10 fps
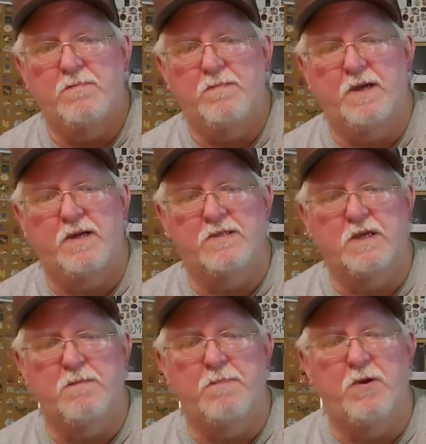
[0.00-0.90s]
like I
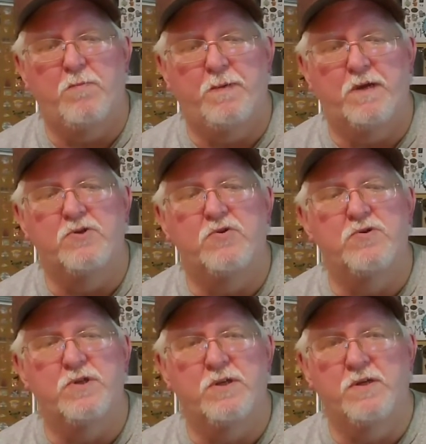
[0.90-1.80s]
said, better
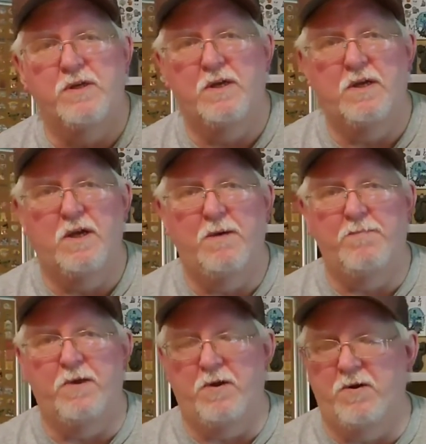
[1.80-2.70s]
pictures
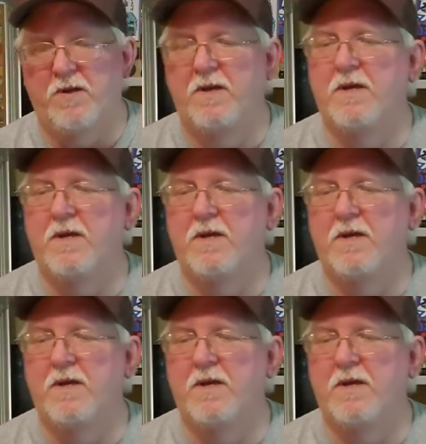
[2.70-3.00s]
up there.